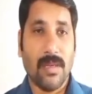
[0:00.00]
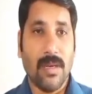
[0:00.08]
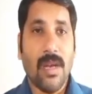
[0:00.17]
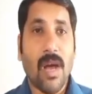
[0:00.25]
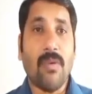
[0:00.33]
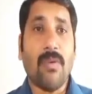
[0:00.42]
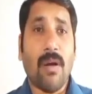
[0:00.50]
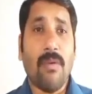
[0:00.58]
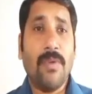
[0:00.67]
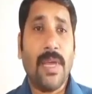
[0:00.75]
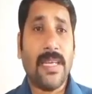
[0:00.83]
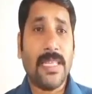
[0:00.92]
Now,
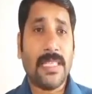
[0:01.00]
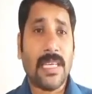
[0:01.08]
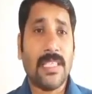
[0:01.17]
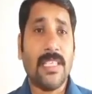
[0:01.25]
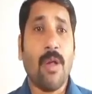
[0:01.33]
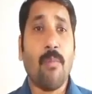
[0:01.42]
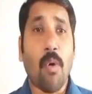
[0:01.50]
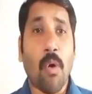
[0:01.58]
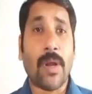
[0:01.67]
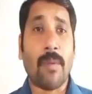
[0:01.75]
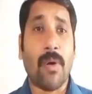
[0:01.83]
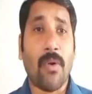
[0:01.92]
we are discussing
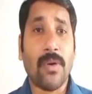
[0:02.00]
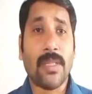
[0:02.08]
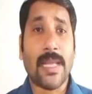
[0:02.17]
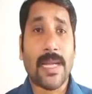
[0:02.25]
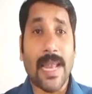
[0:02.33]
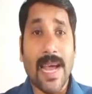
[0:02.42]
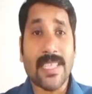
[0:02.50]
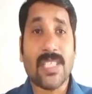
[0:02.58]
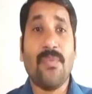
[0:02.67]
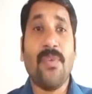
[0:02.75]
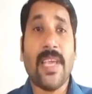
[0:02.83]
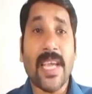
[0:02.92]
more about the
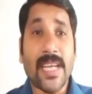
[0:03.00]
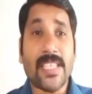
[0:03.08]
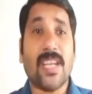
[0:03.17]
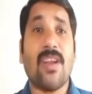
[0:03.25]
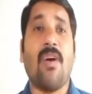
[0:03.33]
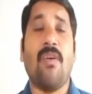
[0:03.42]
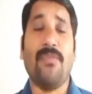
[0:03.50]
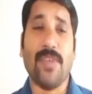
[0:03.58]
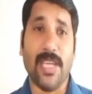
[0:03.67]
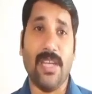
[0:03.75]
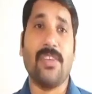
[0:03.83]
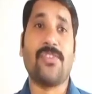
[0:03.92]
classification of
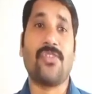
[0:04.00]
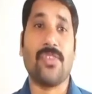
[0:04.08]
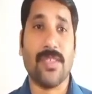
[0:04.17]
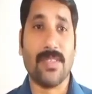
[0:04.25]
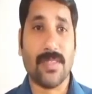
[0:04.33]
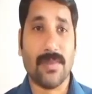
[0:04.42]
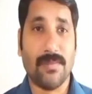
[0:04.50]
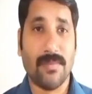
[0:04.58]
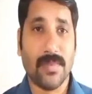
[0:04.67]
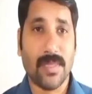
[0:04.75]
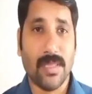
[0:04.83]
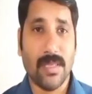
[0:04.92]
industries.
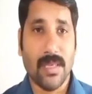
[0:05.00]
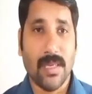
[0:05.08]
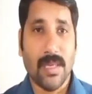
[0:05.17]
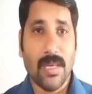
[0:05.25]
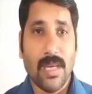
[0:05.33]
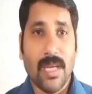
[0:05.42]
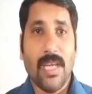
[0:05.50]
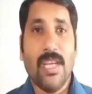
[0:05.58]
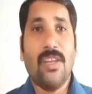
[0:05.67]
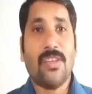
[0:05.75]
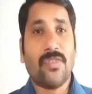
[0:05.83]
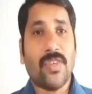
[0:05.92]

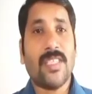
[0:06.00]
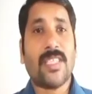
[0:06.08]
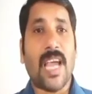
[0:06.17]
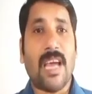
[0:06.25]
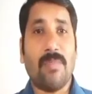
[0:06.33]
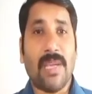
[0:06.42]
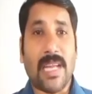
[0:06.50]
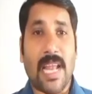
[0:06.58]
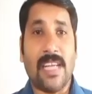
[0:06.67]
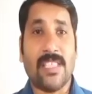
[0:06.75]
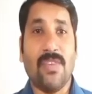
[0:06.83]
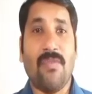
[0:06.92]
Industries can be
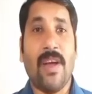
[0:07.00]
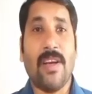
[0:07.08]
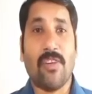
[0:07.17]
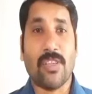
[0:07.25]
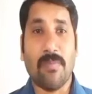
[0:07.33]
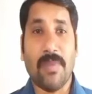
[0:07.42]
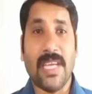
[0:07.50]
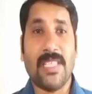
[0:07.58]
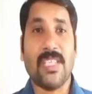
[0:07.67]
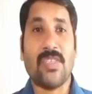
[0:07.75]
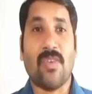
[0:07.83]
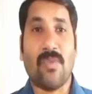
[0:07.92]
classified on the
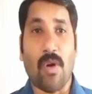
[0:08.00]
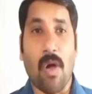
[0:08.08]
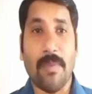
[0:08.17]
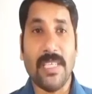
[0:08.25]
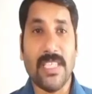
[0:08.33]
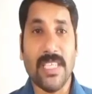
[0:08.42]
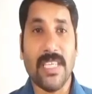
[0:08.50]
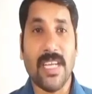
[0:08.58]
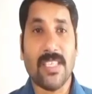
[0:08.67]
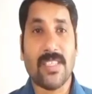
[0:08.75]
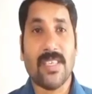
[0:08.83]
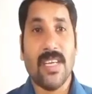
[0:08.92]
basis of raw
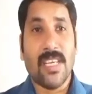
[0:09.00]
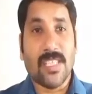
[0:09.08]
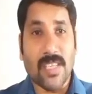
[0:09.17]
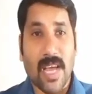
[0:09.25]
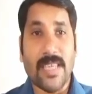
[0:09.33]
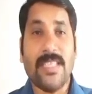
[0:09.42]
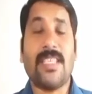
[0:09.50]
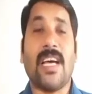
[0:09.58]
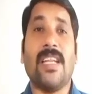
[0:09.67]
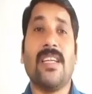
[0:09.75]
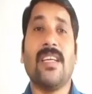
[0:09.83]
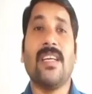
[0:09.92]
materials, size,
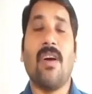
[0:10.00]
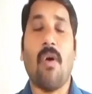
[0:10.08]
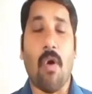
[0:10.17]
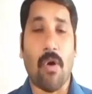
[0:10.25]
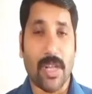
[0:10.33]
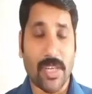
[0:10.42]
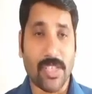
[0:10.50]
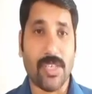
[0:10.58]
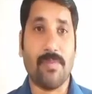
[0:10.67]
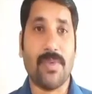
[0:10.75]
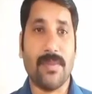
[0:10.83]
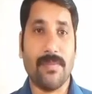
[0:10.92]
and ownership.